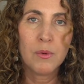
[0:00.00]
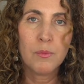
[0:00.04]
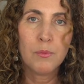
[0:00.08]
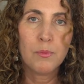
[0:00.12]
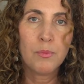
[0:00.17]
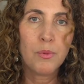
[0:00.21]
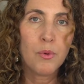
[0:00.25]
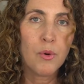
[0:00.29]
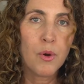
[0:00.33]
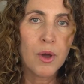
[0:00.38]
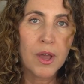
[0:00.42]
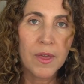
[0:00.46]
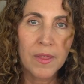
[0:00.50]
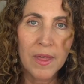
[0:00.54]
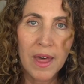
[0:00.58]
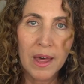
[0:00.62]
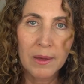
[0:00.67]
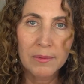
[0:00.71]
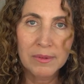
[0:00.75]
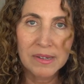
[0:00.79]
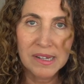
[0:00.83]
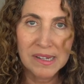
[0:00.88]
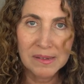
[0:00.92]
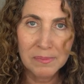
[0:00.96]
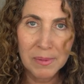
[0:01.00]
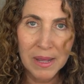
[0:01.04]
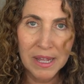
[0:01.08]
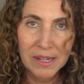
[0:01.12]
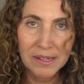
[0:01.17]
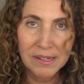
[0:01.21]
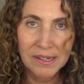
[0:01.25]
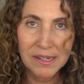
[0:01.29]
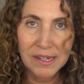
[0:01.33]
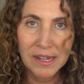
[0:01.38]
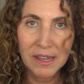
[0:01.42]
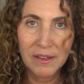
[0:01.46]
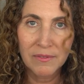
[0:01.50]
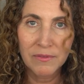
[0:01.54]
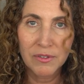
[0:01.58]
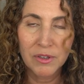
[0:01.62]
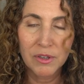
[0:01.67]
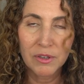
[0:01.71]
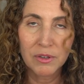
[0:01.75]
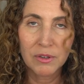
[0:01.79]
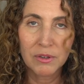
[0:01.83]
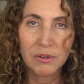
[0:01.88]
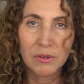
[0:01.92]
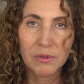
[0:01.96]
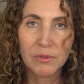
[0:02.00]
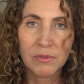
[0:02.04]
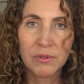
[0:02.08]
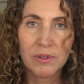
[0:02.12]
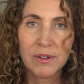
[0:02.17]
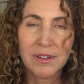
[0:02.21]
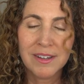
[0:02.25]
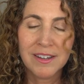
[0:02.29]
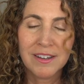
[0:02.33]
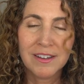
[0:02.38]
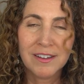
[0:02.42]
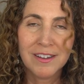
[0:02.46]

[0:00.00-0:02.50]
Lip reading: boy, that was spacey of you,